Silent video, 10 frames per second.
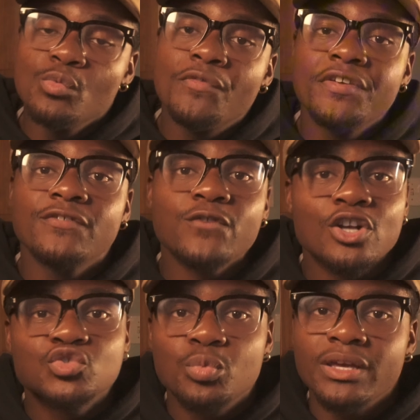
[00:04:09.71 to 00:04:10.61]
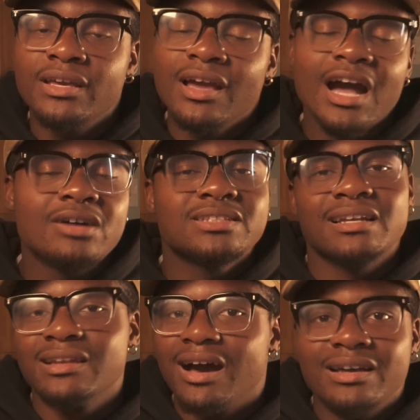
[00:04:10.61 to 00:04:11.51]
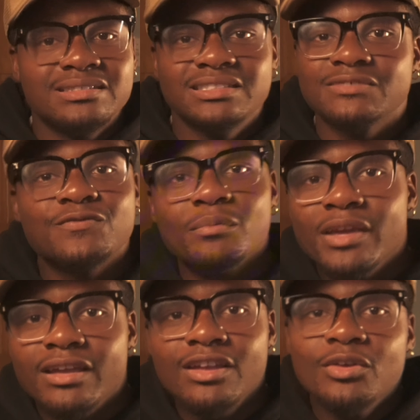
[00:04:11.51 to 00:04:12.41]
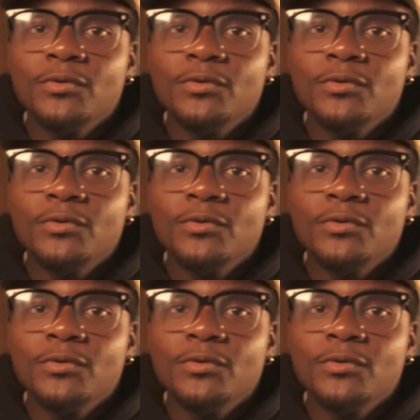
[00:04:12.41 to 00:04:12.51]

within the first week, I was like, nah, this isn't for me.